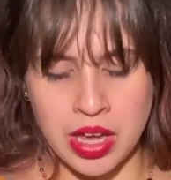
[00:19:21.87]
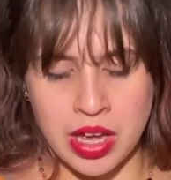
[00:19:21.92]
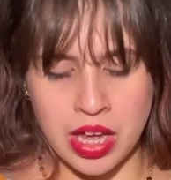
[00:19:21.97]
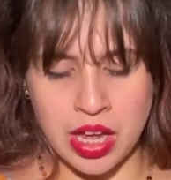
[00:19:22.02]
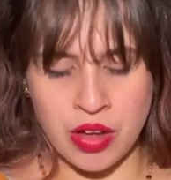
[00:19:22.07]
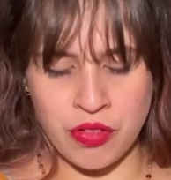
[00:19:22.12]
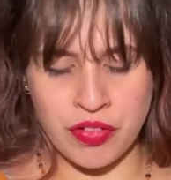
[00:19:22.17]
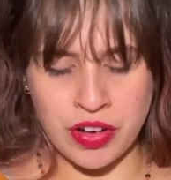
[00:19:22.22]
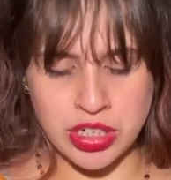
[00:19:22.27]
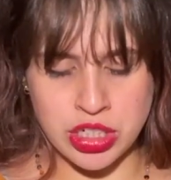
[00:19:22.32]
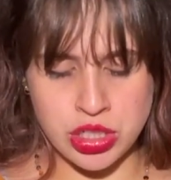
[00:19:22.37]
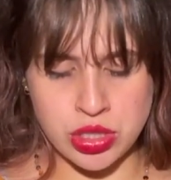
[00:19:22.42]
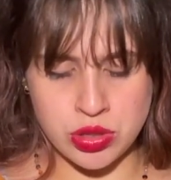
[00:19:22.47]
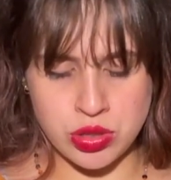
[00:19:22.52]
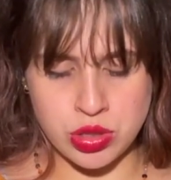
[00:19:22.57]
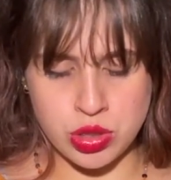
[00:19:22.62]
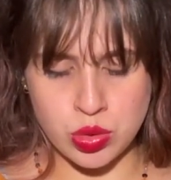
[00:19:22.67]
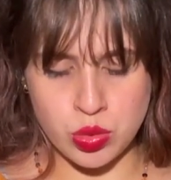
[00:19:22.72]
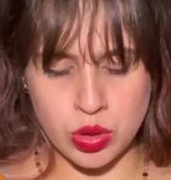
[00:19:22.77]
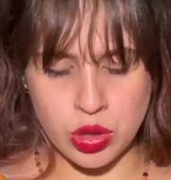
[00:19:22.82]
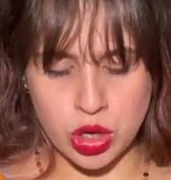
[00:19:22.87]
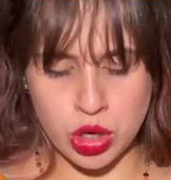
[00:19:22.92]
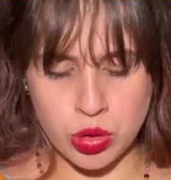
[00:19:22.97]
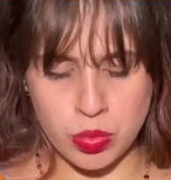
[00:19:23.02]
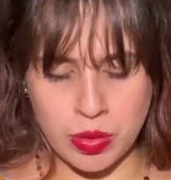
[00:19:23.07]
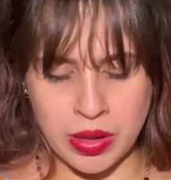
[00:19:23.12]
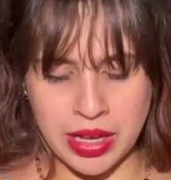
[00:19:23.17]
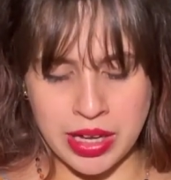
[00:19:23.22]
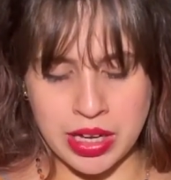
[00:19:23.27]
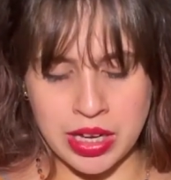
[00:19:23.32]
If I choose to do another
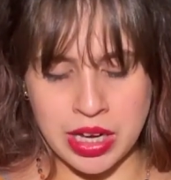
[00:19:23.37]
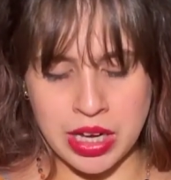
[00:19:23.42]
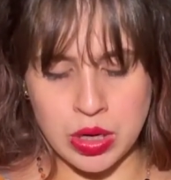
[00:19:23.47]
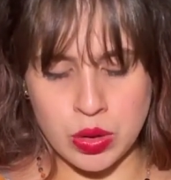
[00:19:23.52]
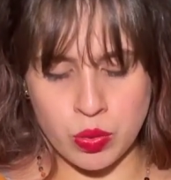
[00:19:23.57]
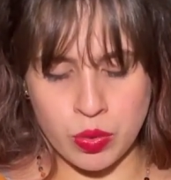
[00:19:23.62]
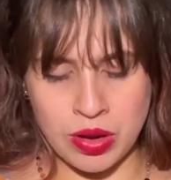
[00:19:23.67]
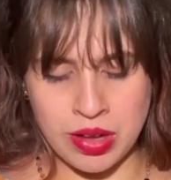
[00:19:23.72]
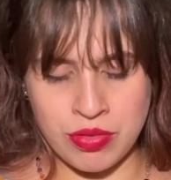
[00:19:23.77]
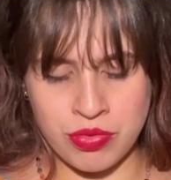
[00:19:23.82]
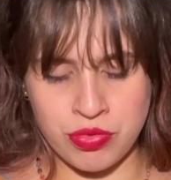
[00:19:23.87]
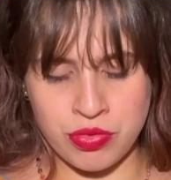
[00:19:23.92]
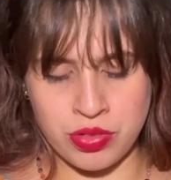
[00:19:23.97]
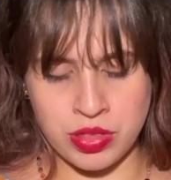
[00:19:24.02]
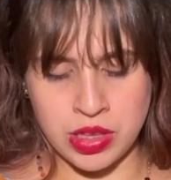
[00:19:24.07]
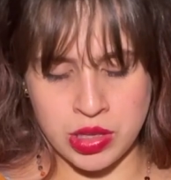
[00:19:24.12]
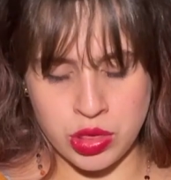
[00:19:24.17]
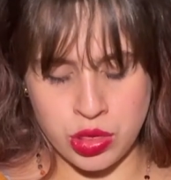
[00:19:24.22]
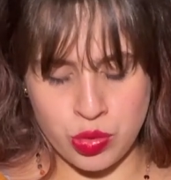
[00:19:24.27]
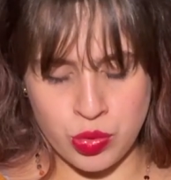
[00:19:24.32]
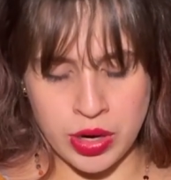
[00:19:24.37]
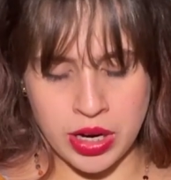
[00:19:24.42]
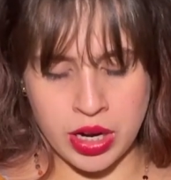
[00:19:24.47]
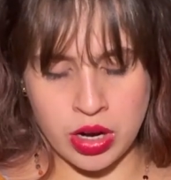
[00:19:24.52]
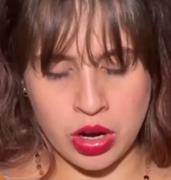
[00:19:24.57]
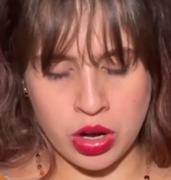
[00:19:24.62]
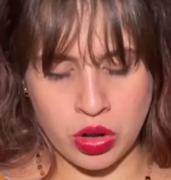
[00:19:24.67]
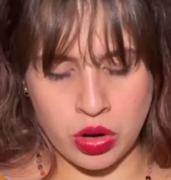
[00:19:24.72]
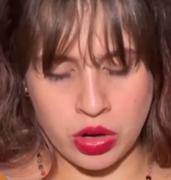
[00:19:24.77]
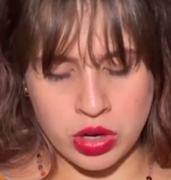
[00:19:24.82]
blanket with the 3
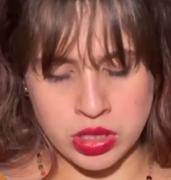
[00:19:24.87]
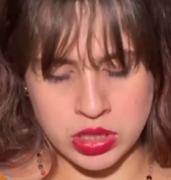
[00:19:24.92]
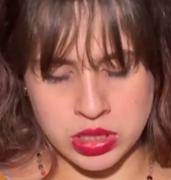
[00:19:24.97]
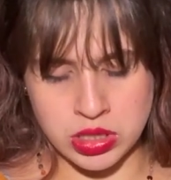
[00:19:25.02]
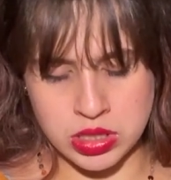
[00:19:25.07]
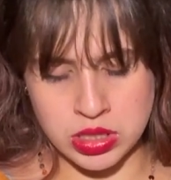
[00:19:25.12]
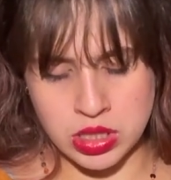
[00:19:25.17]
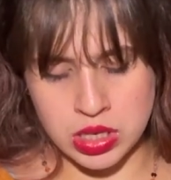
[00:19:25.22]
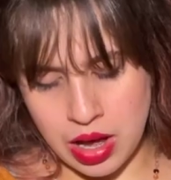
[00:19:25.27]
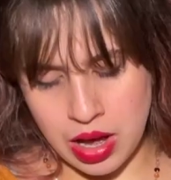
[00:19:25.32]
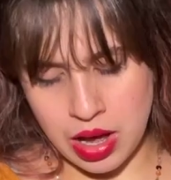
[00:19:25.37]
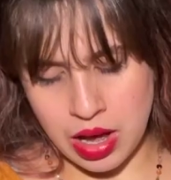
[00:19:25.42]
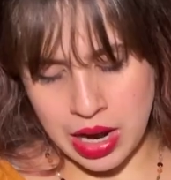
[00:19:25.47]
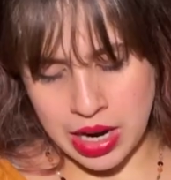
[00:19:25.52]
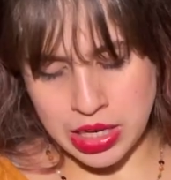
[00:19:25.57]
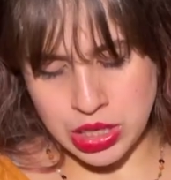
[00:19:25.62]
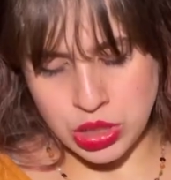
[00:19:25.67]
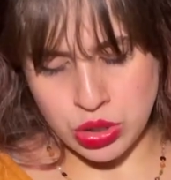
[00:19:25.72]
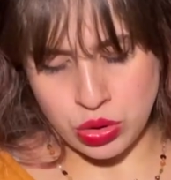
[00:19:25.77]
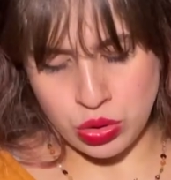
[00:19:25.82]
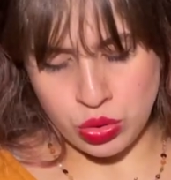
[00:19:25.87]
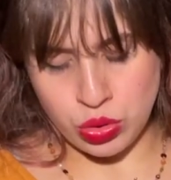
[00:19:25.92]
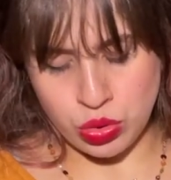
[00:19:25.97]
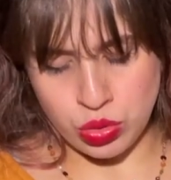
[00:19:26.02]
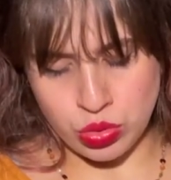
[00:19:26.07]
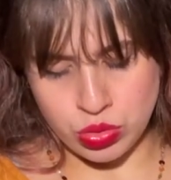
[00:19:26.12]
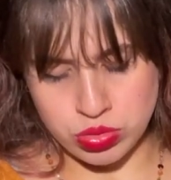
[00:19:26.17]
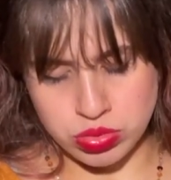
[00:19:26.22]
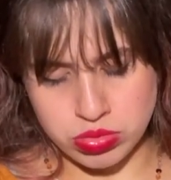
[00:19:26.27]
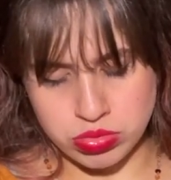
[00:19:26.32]
colors, I
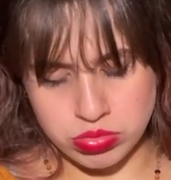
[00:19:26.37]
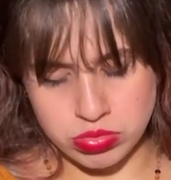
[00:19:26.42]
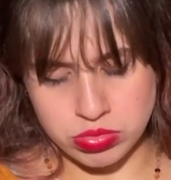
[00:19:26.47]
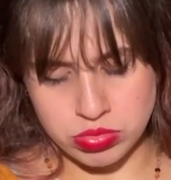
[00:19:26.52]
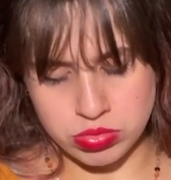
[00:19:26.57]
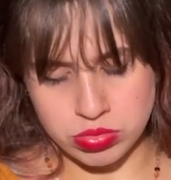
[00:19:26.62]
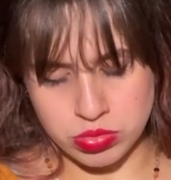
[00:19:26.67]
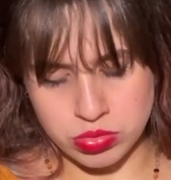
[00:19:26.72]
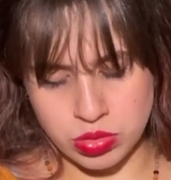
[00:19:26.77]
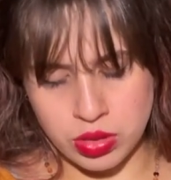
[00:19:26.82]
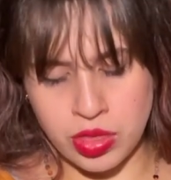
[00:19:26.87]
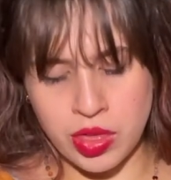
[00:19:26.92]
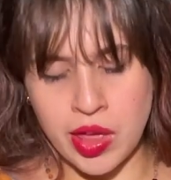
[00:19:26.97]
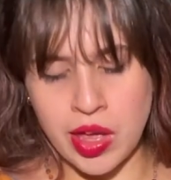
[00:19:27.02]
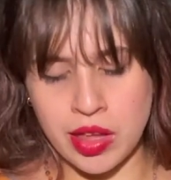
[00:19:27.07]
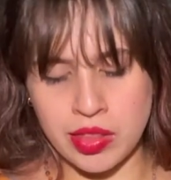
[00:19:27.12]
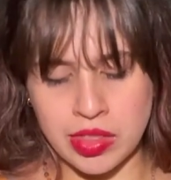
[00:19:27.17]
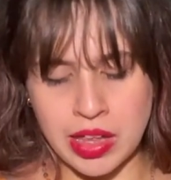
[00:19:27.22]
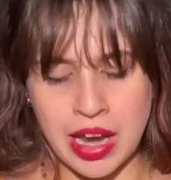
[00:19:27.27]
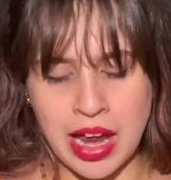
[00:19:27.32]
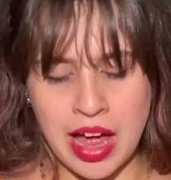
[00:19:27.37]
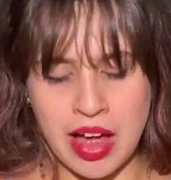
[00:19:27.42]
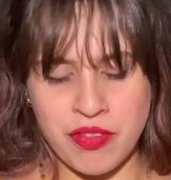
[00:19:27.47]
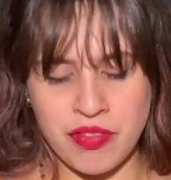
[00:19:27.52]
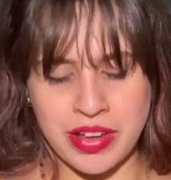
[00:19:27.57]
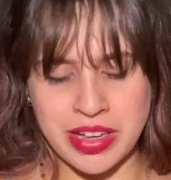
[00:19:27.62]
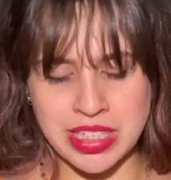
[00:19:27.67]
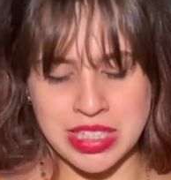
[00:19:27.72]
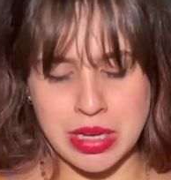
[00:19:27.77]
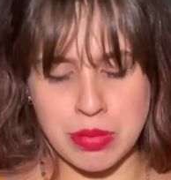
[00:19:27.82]
do think that
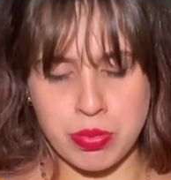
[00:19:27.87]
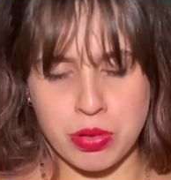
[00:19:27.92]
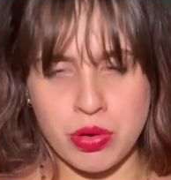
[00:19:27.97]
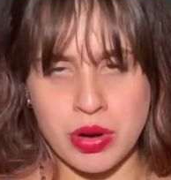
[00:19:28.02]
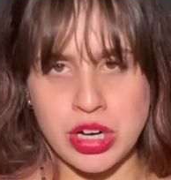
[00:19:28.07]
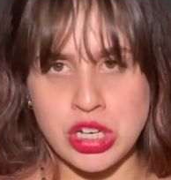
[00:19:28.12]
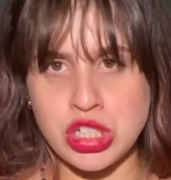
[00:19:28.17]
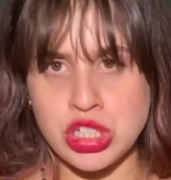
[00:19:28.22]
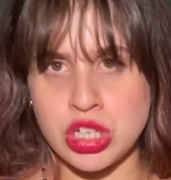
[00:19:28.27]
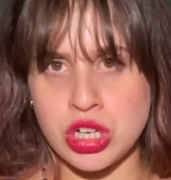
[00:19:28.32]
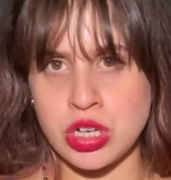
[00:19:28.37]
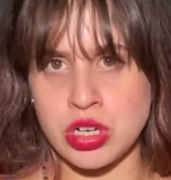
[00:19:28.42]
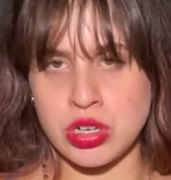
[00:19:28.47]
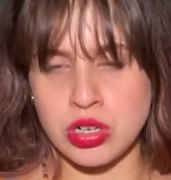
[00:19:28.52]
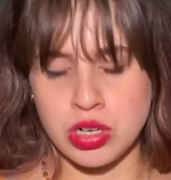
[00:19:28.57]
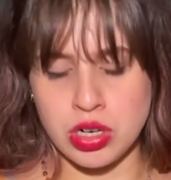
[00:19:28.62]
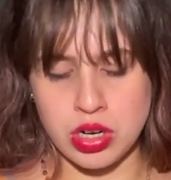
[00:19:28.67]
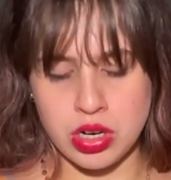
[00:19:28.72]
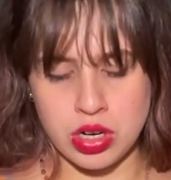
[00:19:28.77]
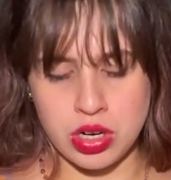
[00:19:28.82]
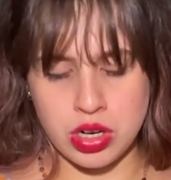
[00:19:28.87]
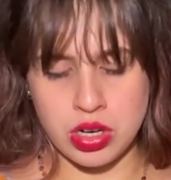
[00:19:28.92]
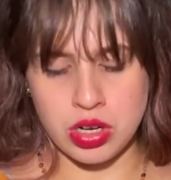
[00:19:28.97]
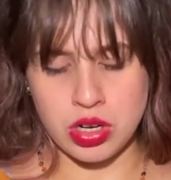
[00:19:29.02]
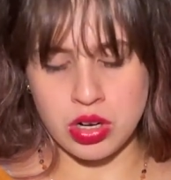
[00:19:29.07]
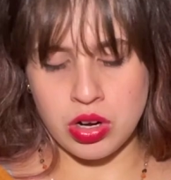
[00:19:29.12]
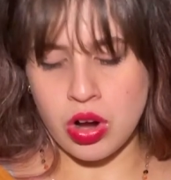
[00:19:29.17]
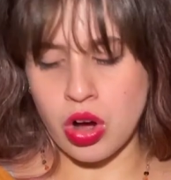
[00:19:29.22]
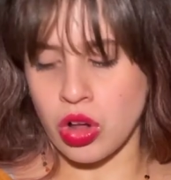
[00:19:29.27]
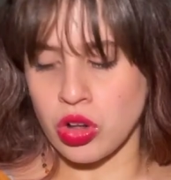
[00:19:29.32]
having a separation
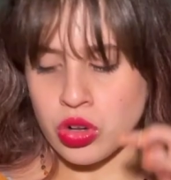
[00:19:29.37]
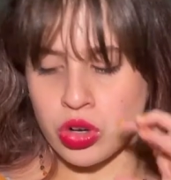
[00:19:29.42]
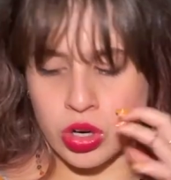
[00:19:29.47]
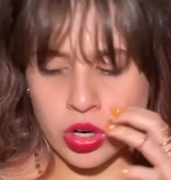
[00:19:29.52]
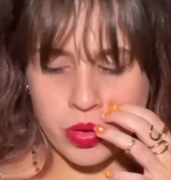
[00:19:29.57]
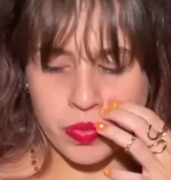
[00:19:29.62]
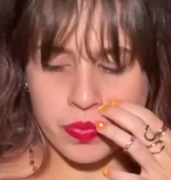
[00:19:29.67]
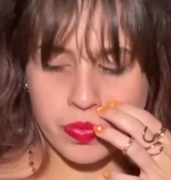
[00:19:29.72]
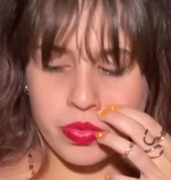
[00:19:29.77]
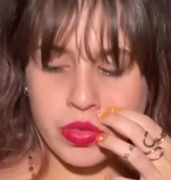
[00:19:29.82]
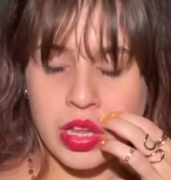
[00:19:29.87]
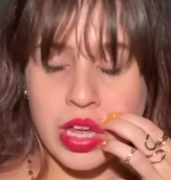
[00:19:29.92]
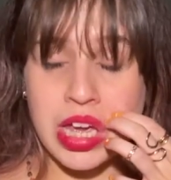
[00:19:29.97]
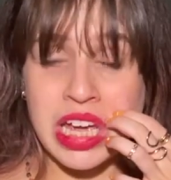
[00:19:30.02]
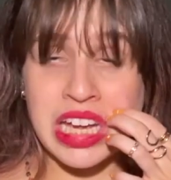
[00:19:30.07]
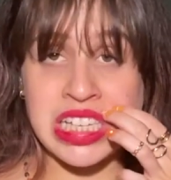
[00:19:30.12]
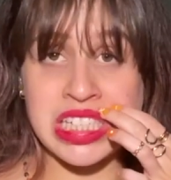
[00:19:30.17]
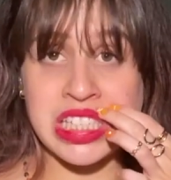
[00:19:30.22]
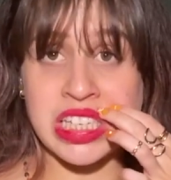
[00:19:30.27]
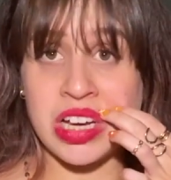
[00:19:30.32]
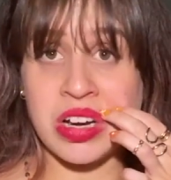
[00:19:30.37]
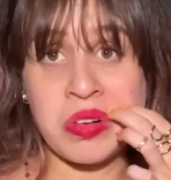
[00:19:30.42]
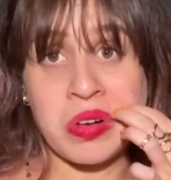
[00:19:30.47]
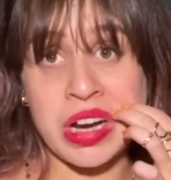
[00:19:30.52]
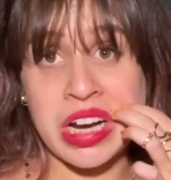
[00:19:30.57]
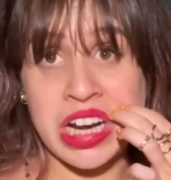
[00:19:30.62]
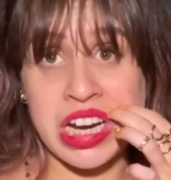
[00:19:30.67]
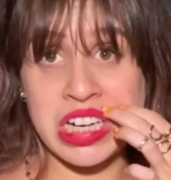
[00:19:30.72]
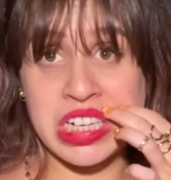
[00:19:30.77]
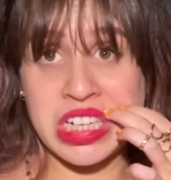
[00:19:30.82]
color is a
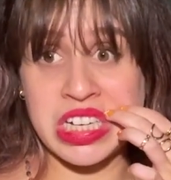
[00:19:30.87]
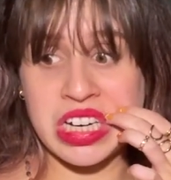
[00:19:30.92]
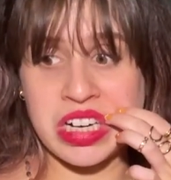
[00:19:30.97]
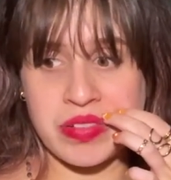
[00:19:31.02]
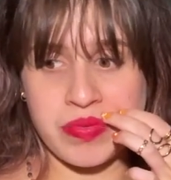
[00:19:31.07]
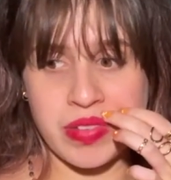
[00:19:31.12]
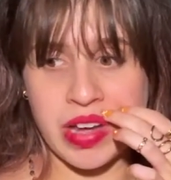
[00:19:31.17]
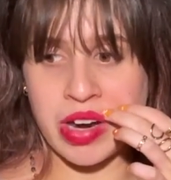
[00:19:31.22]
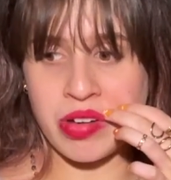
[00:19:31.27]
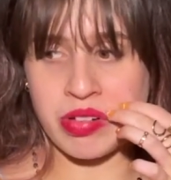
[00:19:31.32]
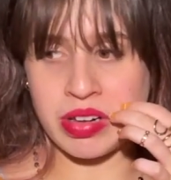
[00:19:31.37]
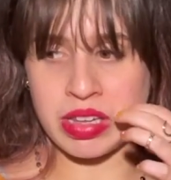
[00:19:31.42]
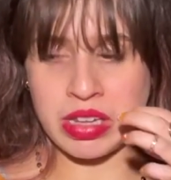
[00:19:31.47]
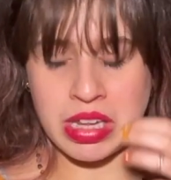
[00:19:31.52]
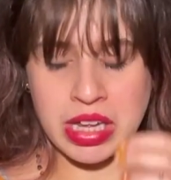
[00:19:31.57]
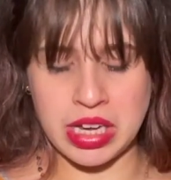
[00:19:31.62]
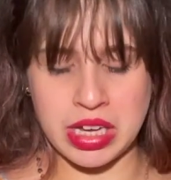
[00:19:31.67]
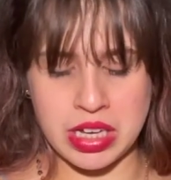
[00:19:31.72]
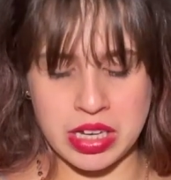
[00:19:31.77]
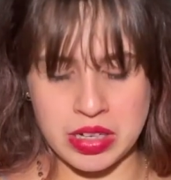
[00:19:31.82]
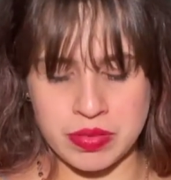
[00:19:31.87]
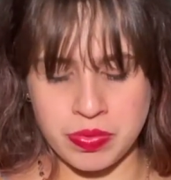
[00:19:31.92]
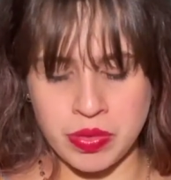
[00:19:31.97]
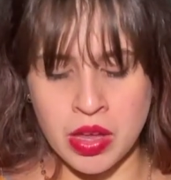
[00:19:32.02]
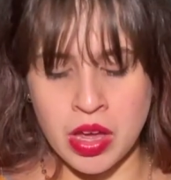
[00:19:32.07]
great idea. I really like it.